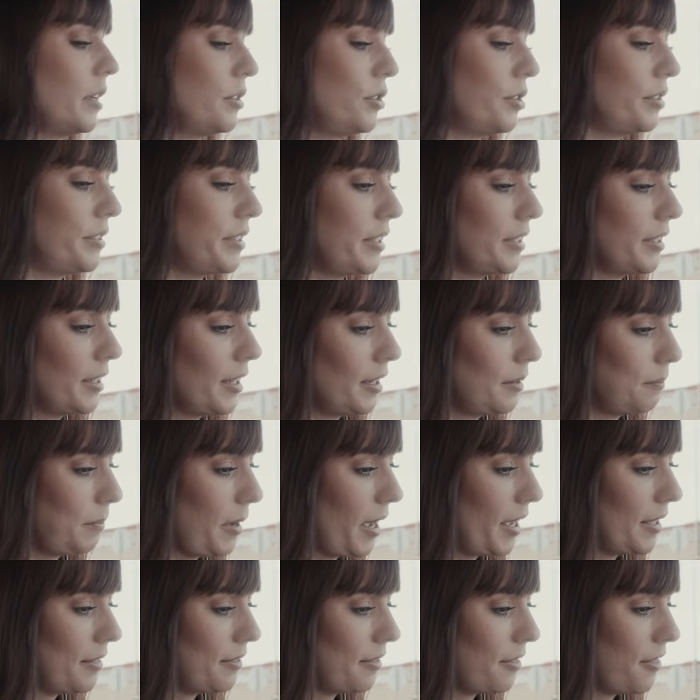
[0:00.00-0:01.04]
I just didn't get
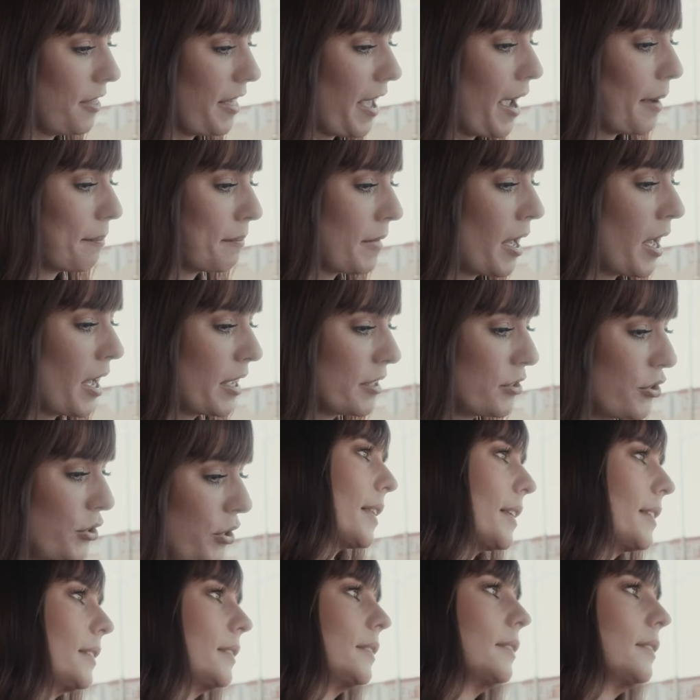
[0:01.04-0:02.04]
paid that much.